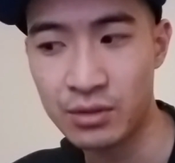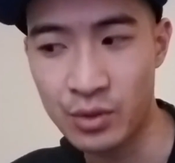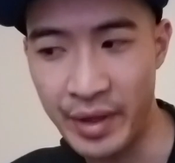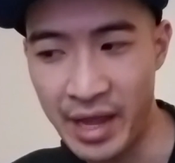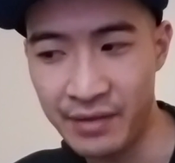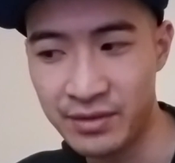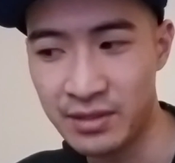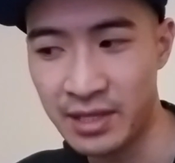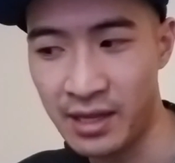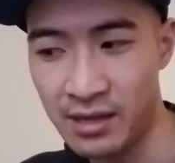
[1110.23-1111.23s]
You have to
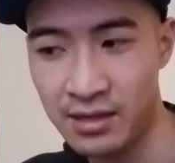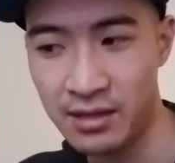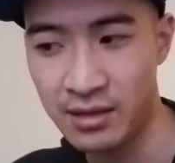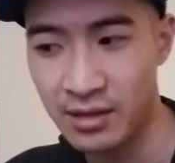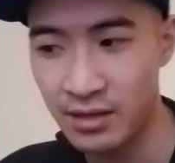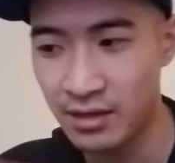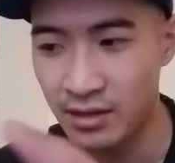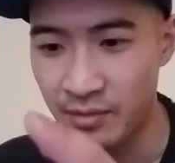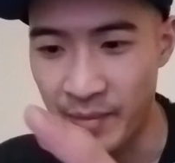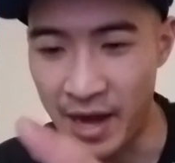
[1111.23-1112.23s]
take
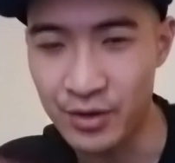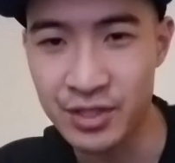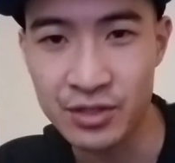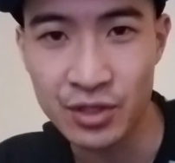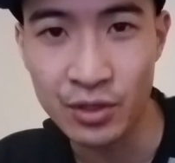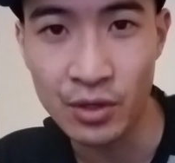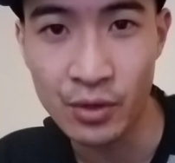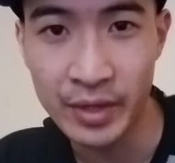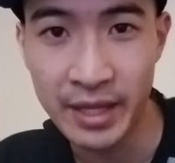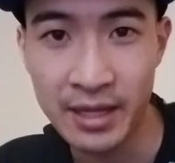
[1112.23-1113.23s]
matters into your
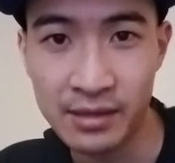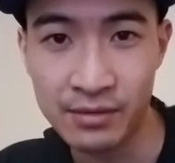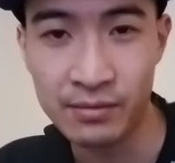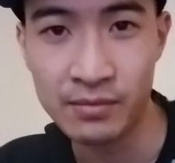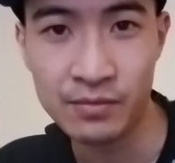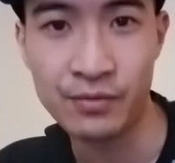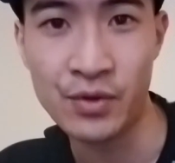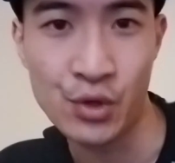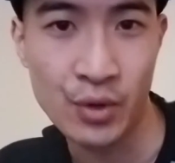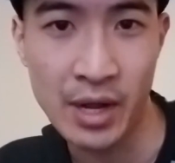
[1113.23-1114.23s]
own hand and
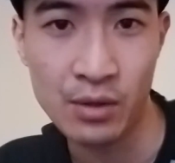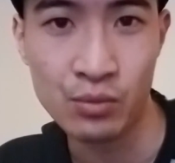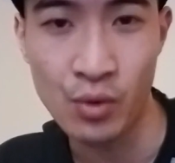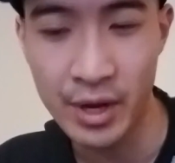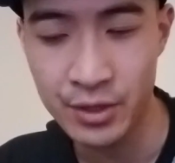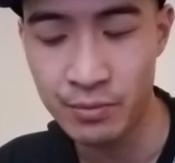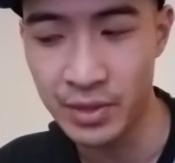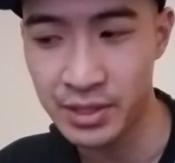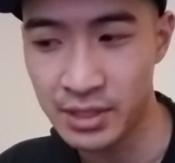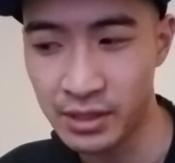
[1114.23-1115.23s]
figure out what you're
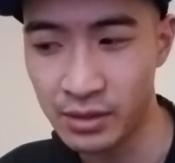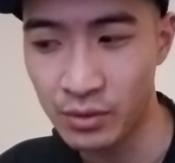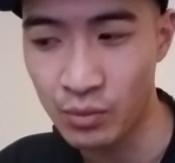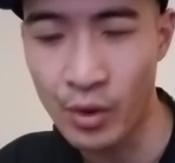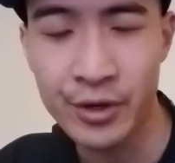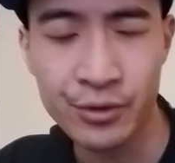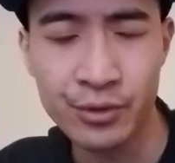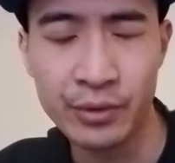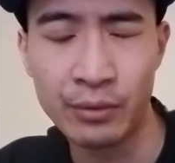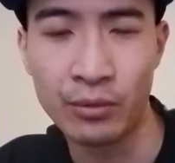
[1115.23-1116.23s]
missing, what you're
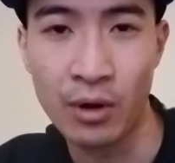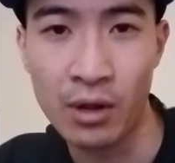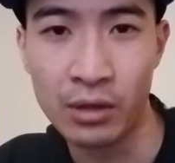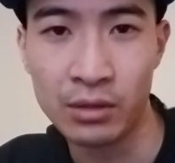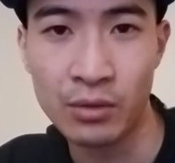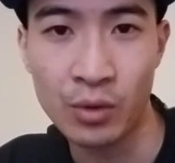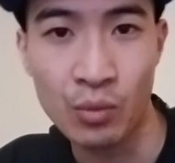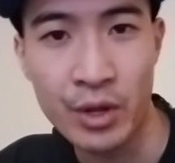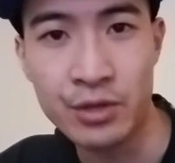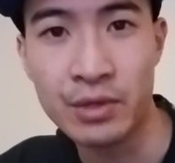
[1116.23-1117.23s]
doing wrong, or
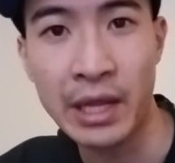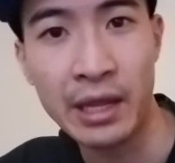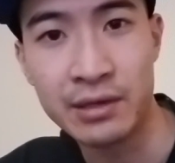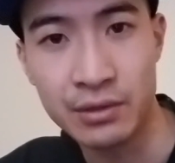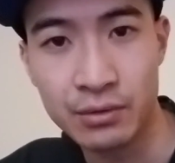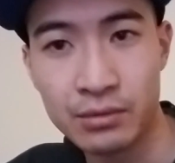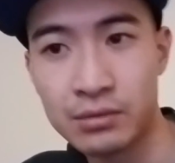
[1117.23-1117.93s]
what you can do.